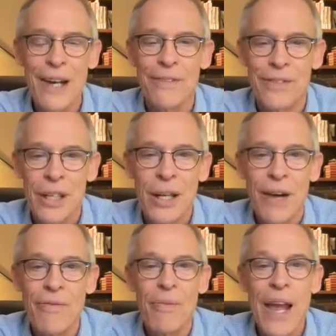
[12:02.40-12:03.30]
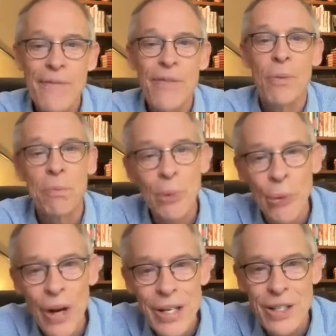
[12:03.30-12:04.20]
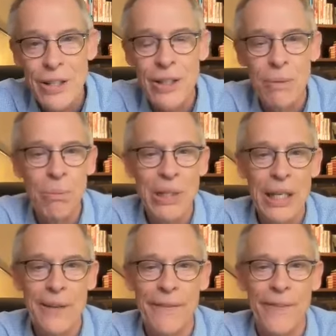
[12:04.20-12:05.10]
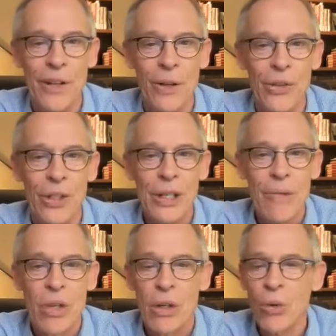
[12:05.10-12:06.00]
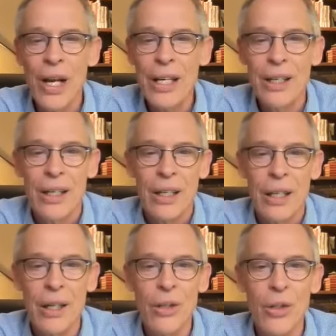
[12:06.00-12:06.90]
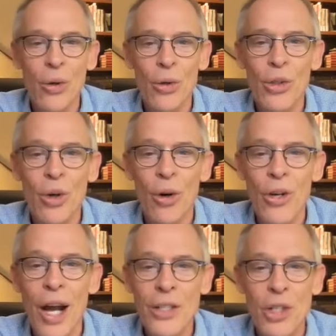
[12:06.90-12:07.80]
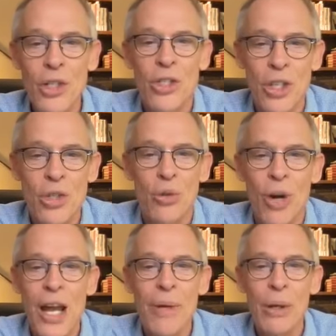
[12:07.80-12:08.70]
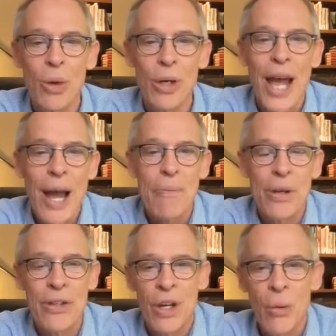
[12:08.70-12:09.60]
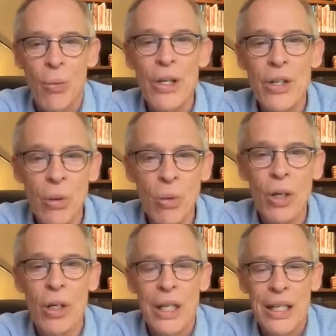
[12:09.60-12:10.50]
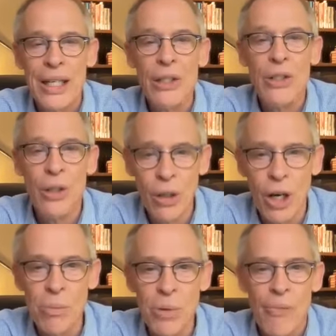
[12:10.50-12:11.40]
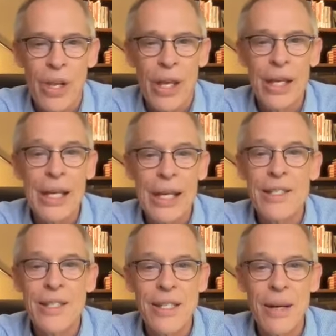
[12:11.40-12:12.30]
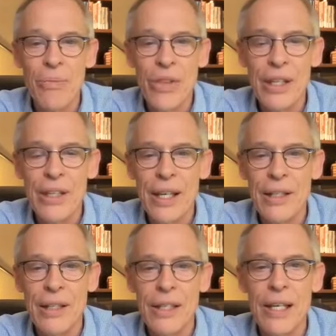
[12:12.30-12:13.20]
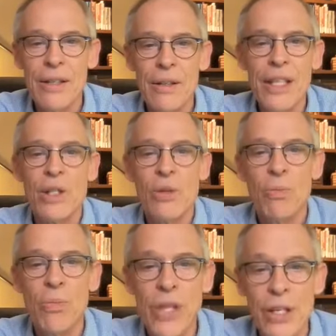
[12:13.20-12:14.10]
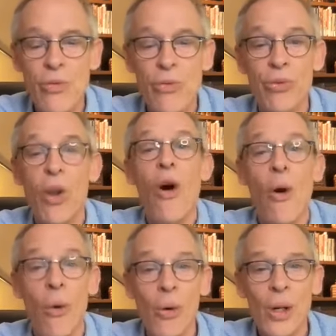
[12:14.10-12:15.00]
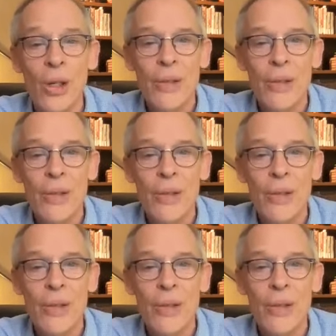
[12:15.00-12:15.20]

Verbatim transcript: of of ever present being filled. Craig, you you're not yeah. just describing what happened when you were in Europe. It's something that that this this flow.